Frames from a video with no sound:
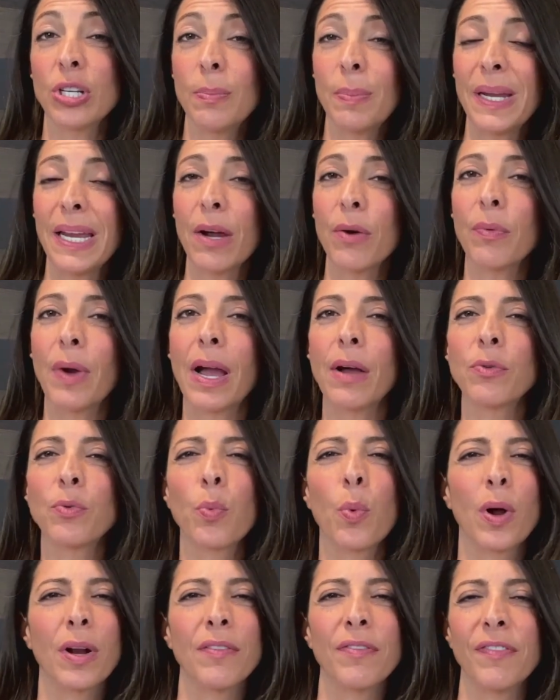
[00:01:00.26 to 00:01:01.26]
be around
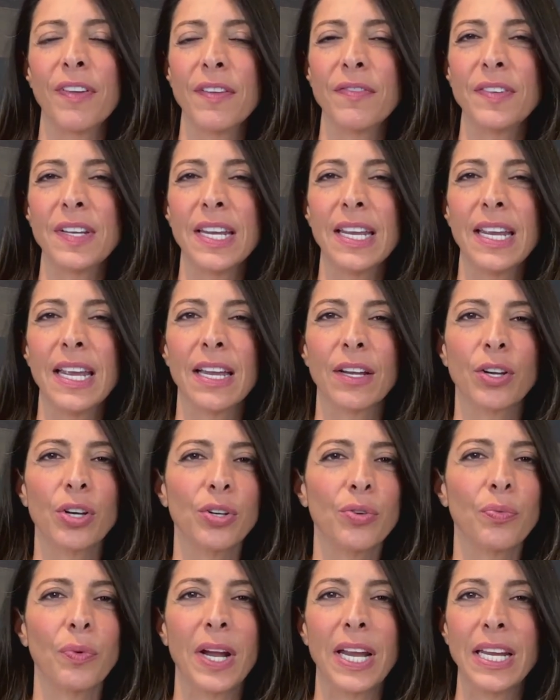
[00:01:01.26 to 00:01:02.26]
$150. It
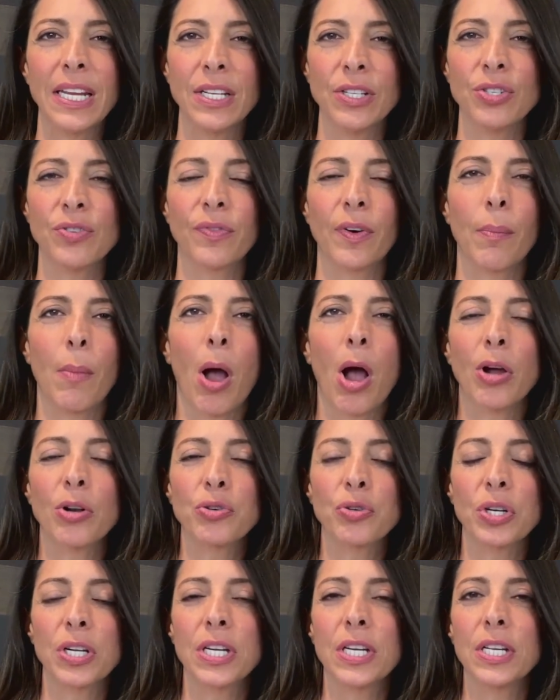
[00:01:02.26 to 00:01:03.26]
could range from
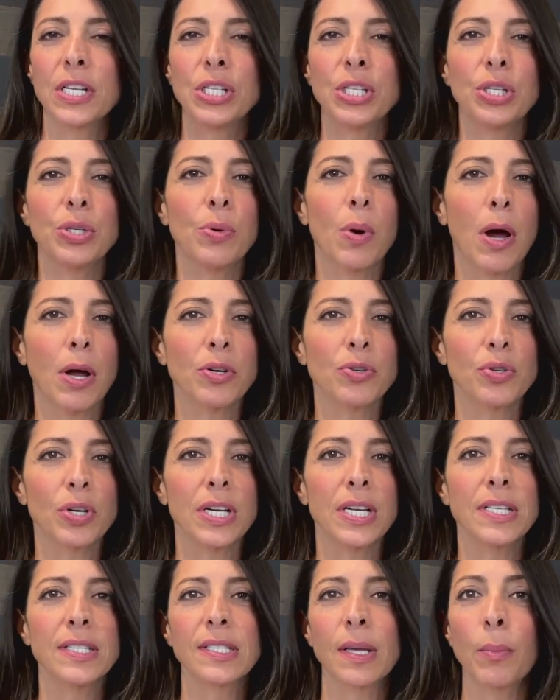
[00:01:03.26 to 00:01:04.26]
$100,
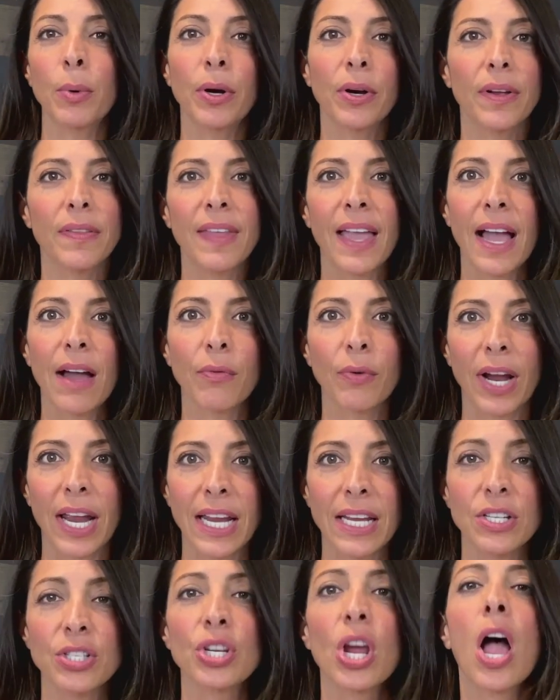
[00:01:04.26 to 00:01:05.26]
$200, somewhere in that
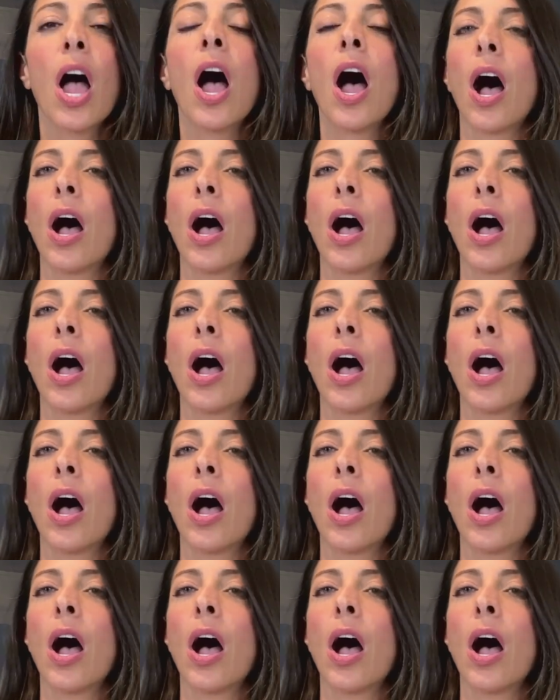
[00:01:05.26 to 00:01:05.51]
range,